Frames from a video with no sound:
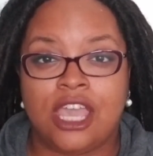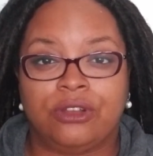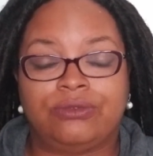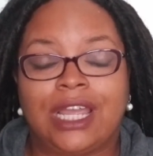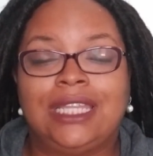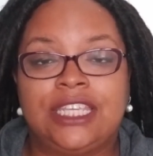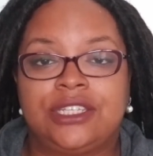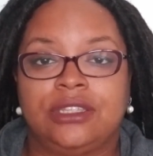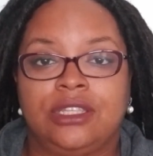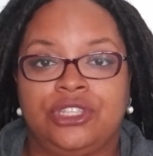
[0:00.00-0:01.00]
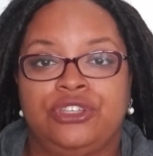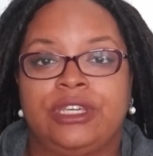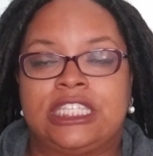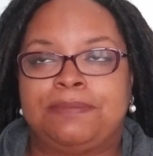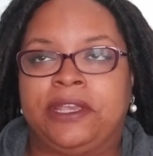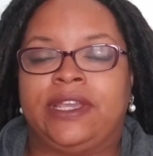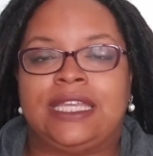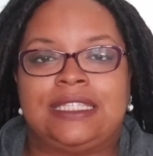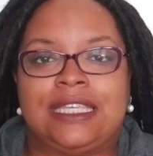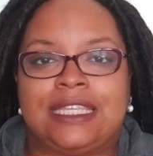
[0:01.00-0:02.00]
Relish in the new
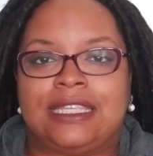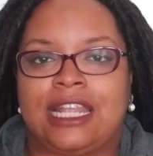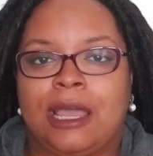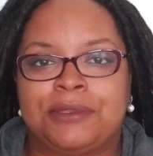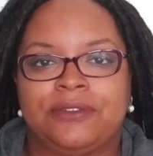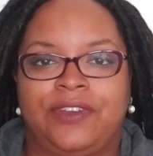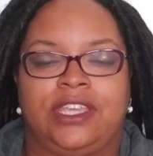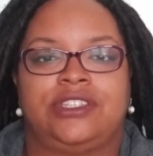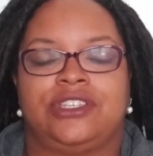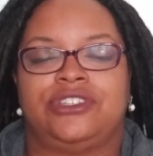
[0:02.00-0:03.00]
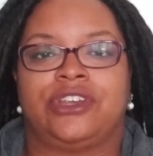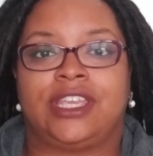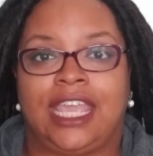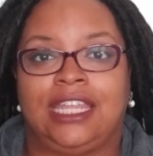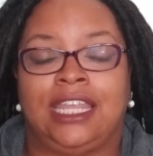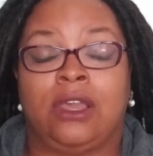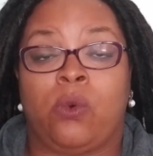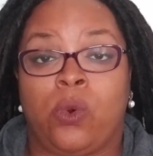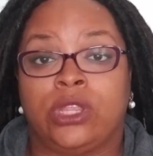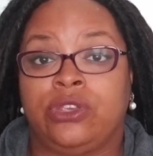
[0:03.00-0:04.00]
experiences and observations you're gaining
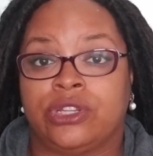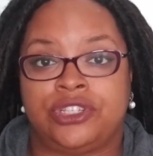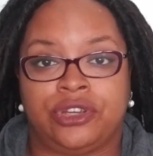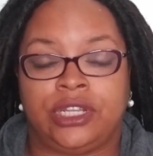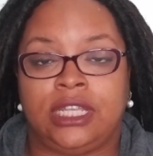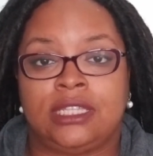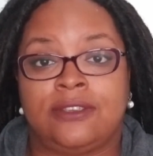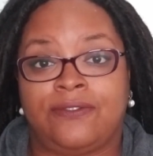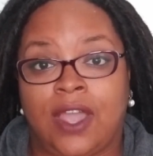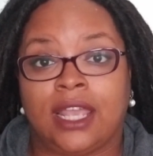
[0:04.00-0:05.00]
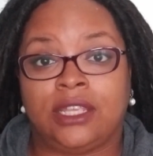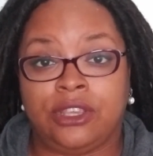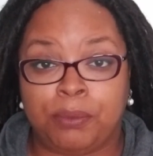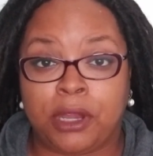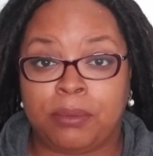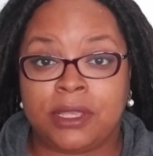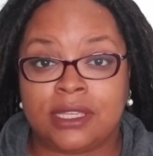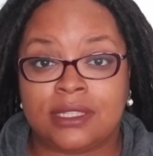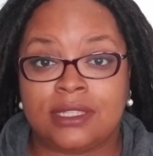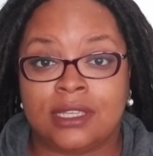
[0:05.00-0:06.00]
on your journey to finding your
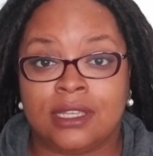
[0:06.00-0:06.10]
purpose.